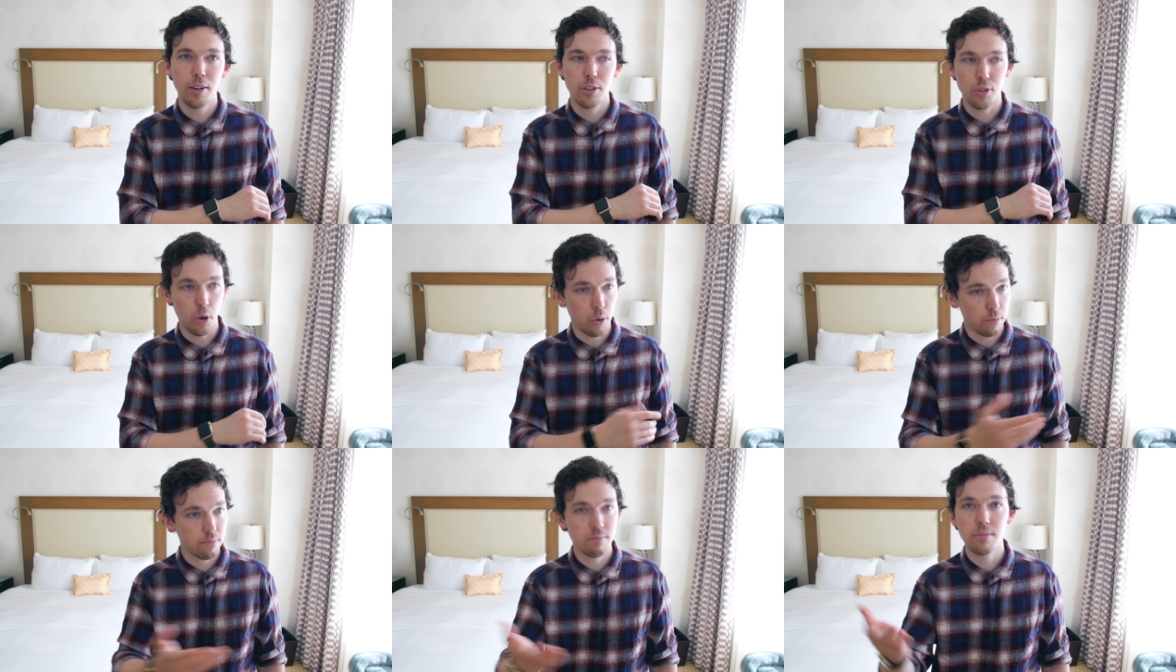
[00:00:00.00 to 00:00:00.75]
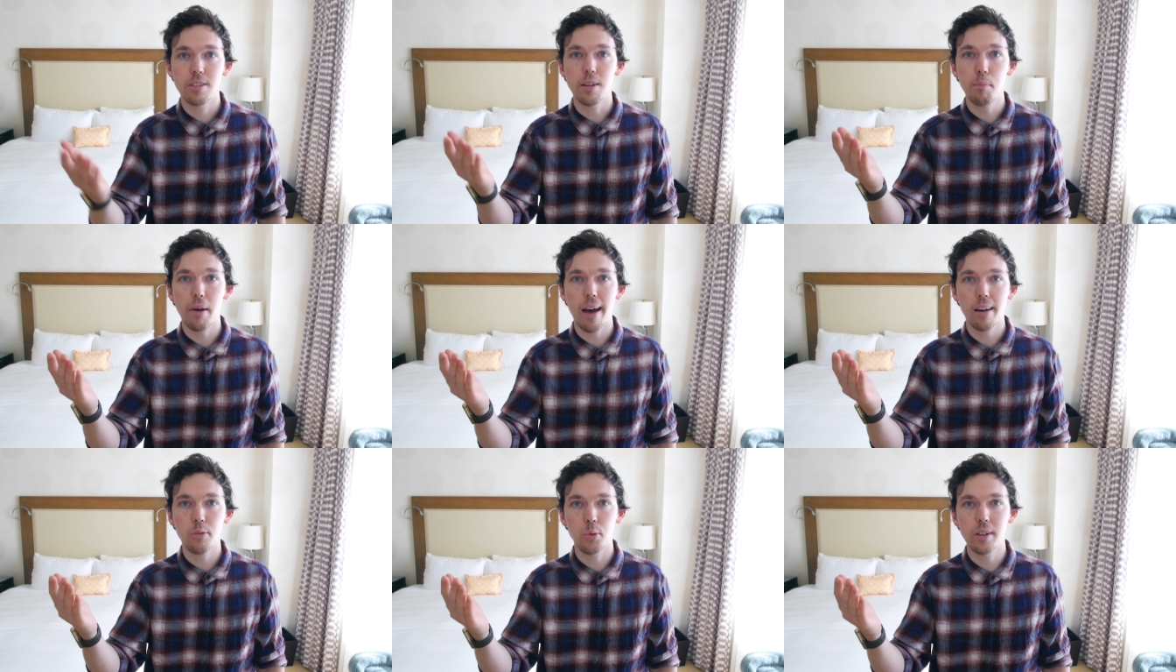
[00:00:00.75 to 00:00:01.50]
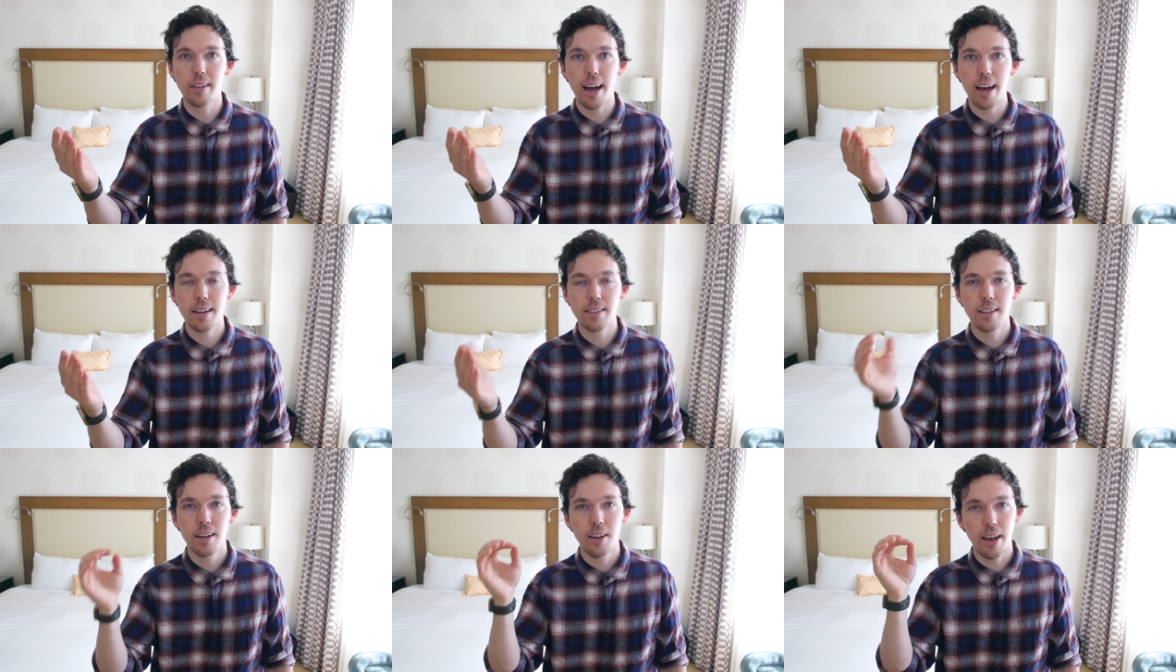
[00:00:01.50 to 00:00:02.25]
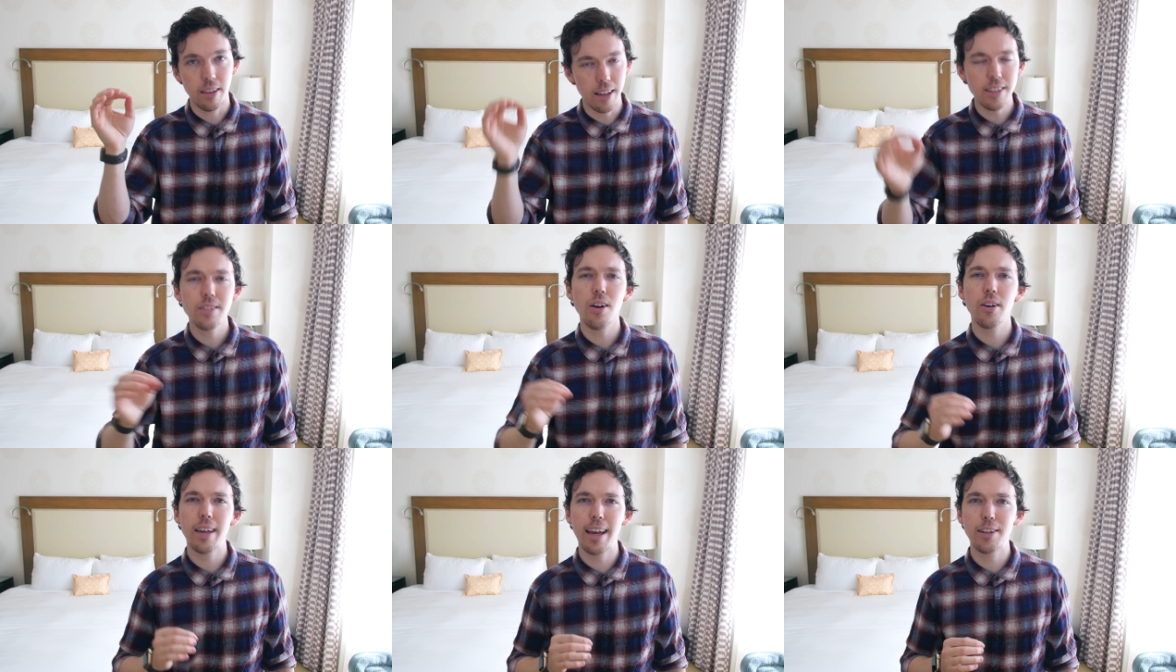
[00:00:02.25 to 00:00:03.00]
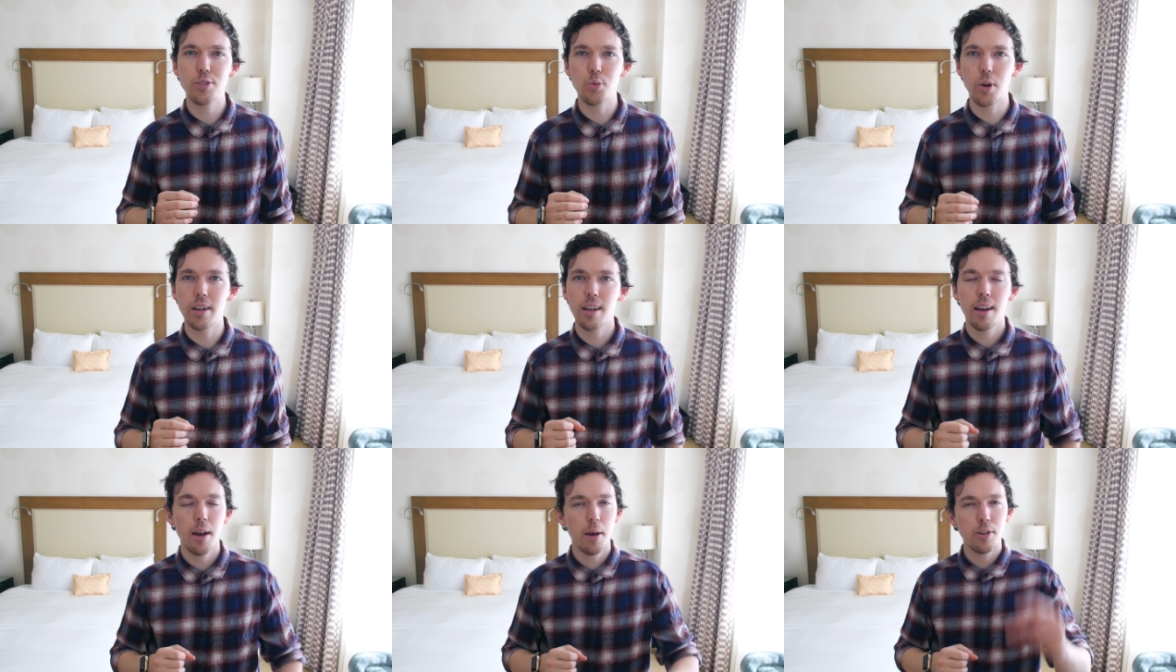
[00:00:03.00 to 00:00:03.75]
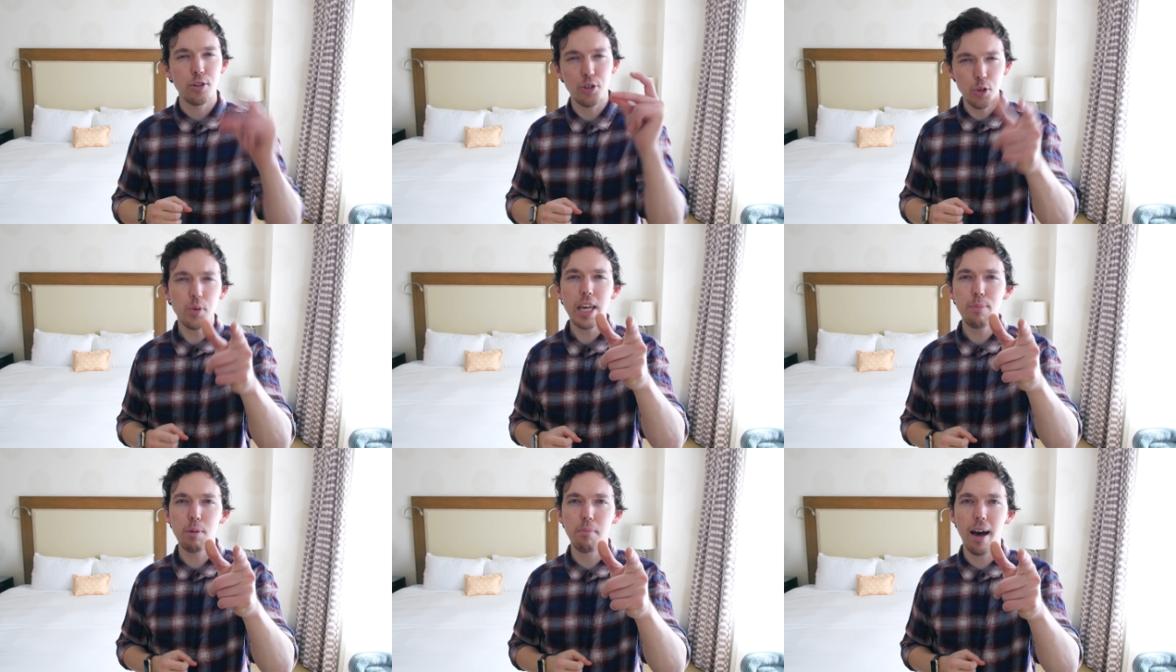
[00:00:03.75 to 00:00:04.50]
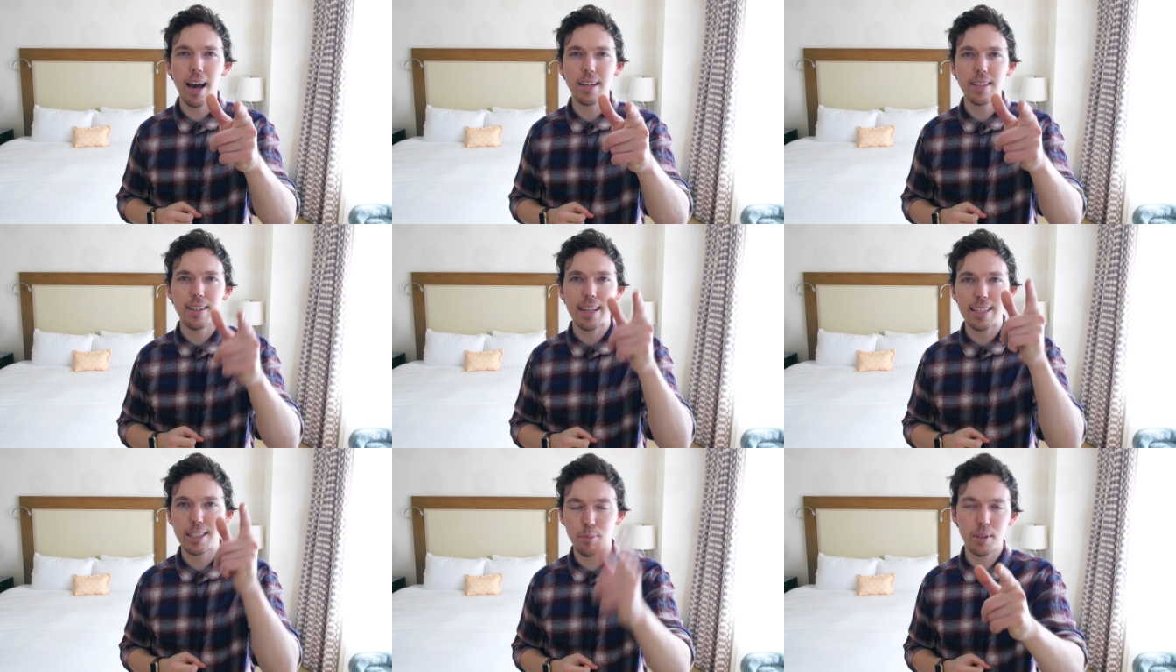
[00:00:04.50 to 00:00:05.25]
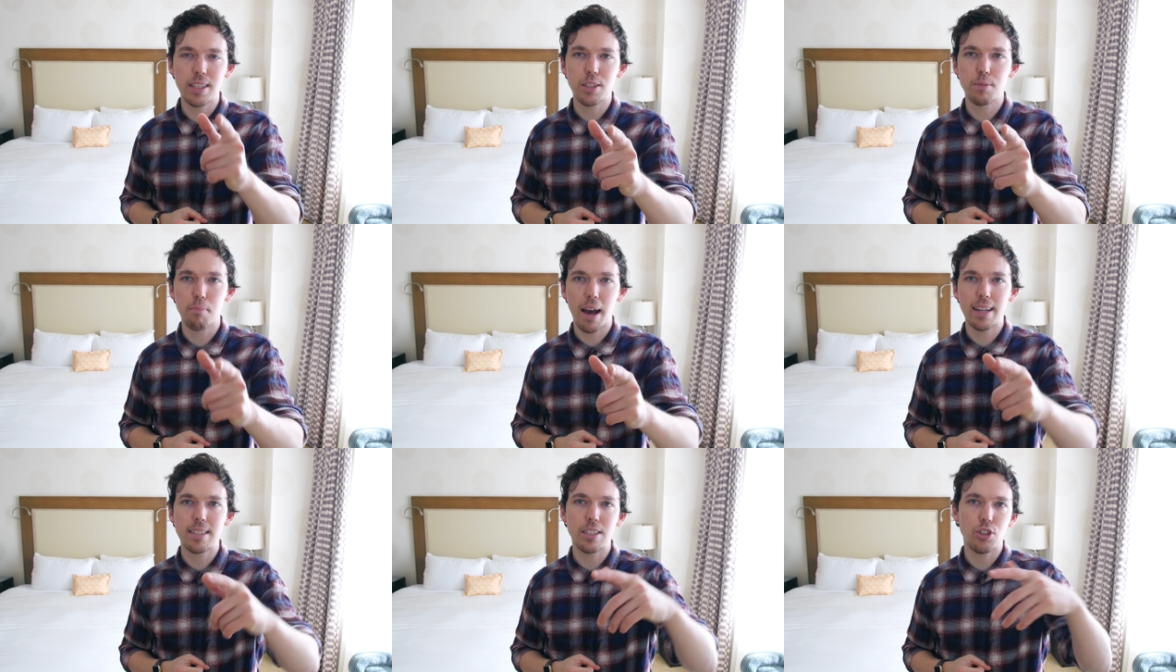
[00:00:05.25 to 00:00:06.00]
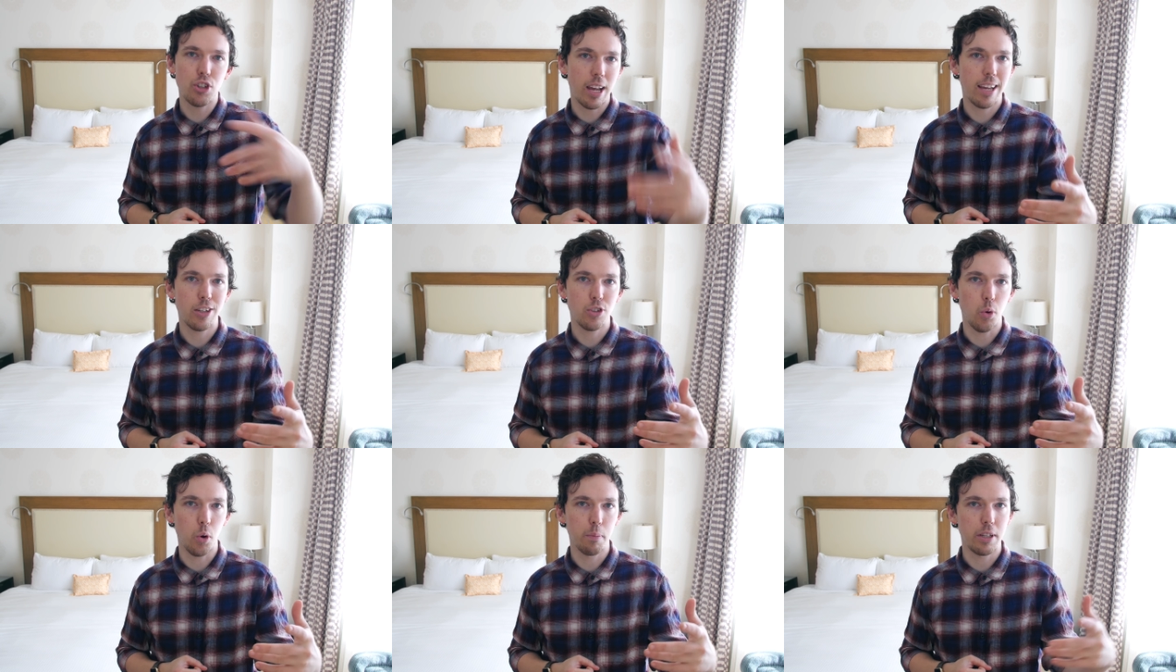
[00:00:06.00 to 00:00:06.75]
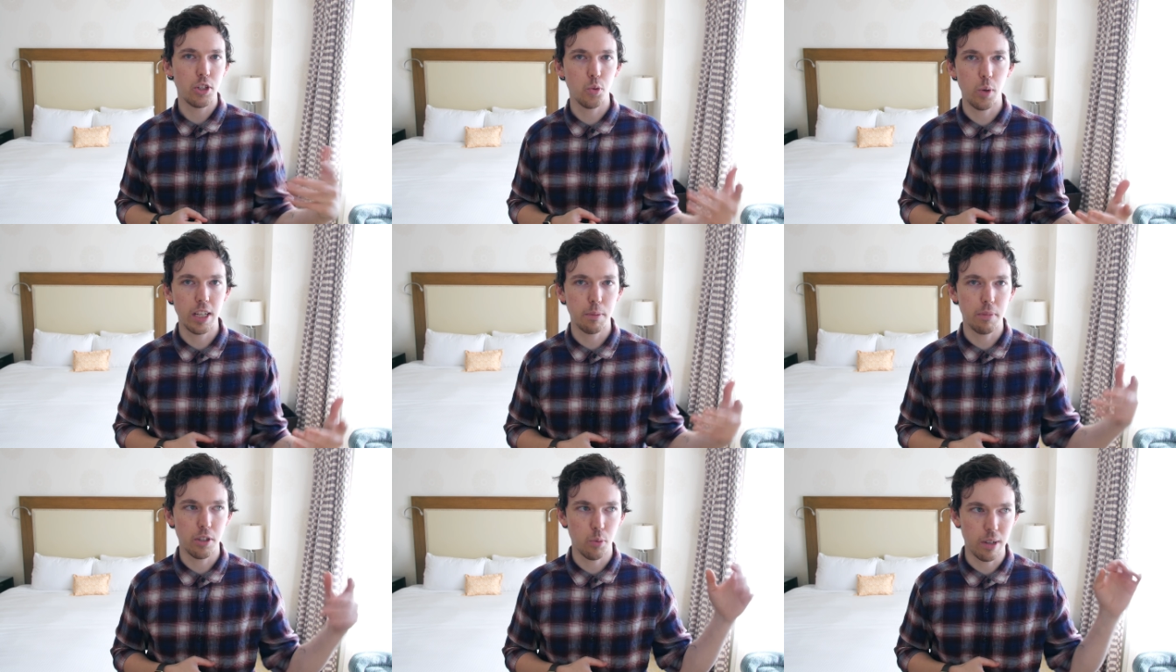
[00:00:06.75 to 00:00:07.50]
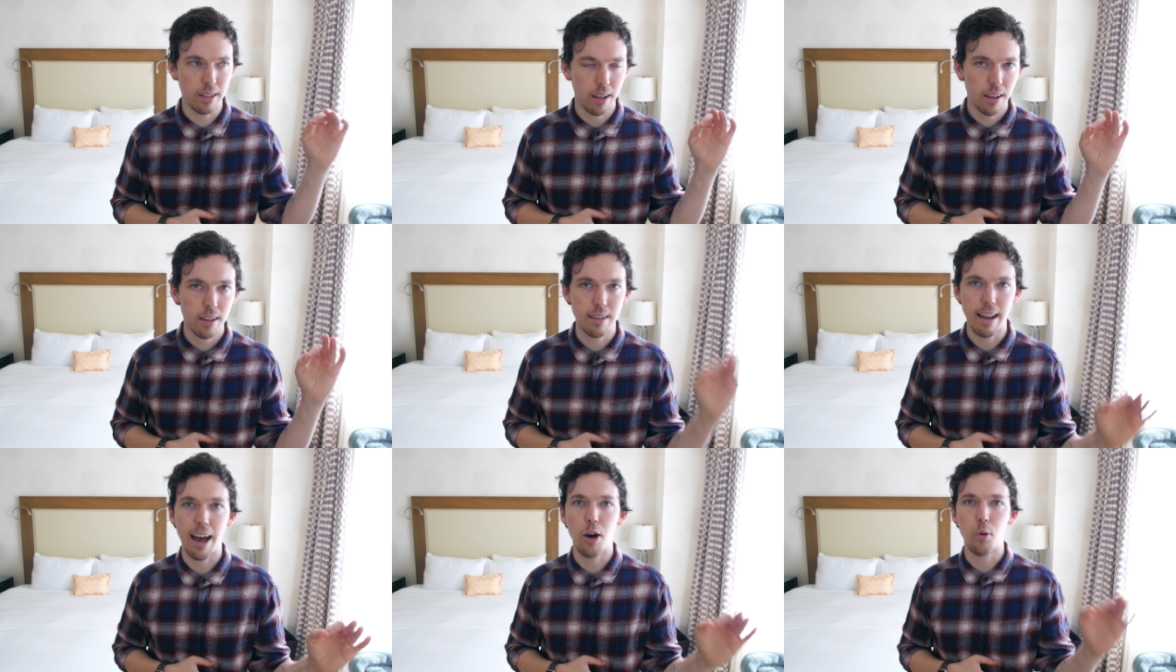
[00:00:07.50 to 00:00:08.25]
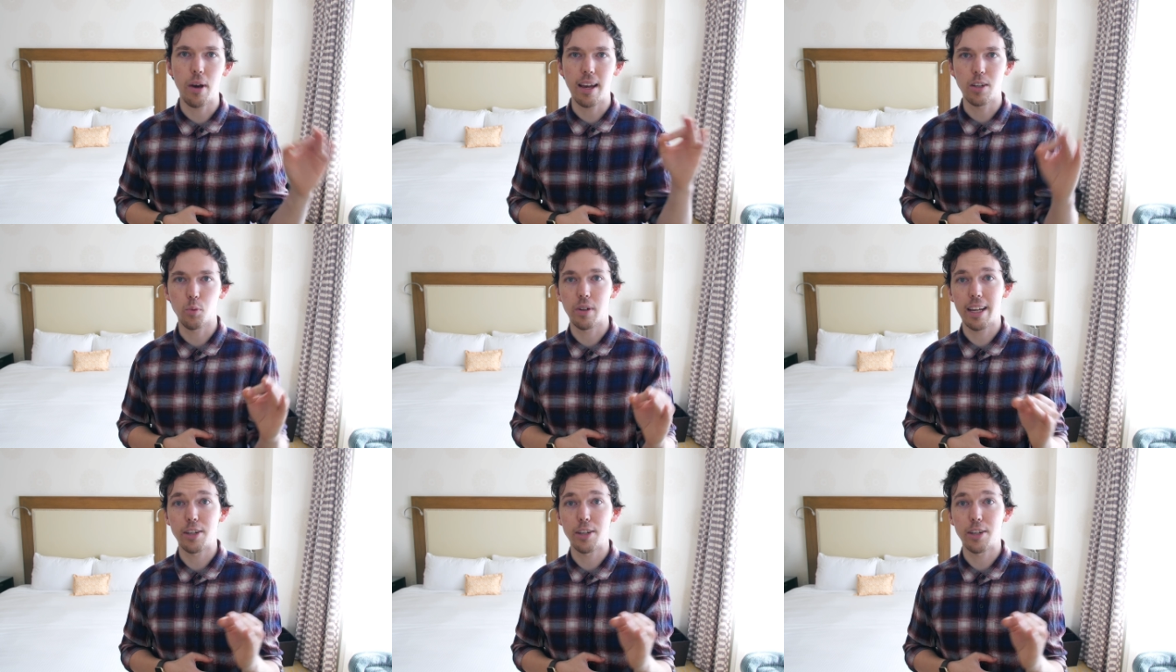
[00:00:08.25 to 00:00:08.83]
So sit back, relax, and let's talk Android do keep in mind that some of these might change or be tweaked between now and when